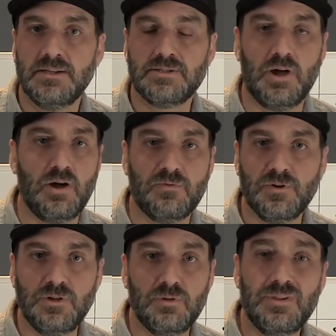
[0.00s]
to
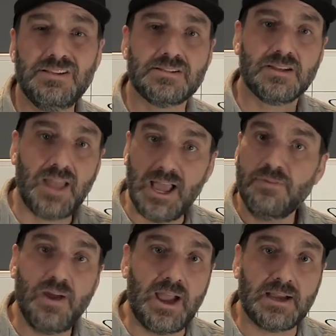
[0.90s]
offer you, these
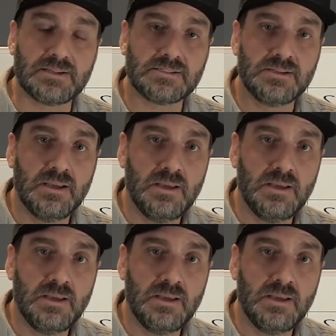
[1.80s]
life hacks,